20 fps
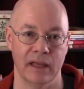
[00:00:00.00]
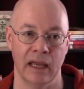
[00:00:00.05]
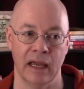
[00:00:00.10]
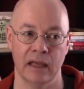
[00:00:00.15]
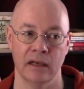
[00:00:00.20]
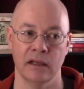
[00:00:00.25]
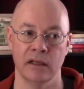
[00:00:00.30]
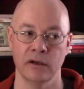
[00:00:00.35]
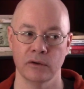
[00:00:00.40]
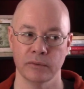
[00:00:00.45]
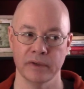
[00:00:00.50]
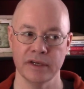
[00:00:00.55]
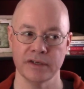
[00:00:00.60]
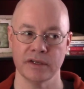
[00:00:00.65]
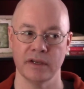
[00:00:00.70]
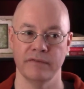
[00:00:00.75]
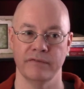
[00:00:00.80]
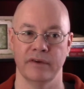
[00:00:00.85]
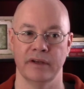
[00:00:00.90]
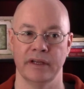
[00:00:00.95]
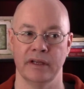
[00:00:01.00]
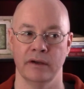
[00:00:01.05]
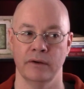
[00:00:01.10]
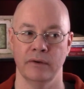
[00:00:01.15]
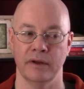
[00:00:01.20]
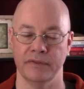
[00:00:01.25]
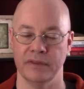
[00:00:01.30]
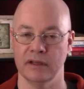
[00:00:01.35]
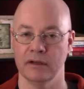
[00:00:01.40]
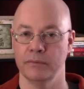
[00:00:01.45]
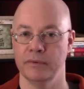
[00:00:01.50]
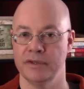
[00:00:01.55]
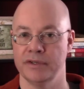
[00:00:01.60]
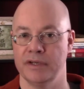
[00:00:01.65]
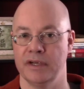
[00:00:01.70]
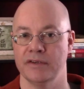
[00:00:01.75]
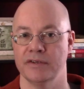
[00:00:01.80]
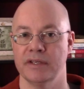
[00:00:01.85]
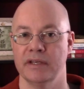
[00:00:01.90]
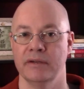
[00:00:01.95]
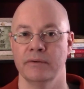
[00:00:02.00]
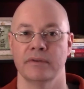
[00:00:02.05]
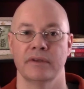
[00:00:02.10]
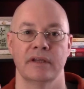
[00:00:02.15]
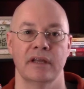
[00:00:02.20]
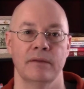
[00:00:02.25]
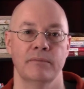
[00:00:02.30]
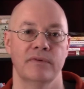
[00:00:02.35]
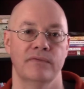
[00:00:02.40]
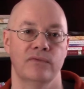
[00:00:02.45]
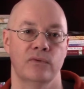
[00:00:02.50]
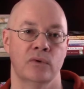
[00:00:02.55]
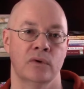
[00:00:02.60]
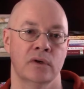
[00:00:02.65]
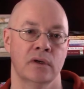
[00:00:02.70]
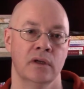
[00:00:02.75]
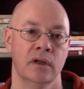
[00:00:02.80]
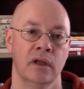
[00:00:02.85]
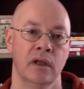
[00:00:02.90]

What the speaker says: And in a recent video, I think it was yesterday or the day before,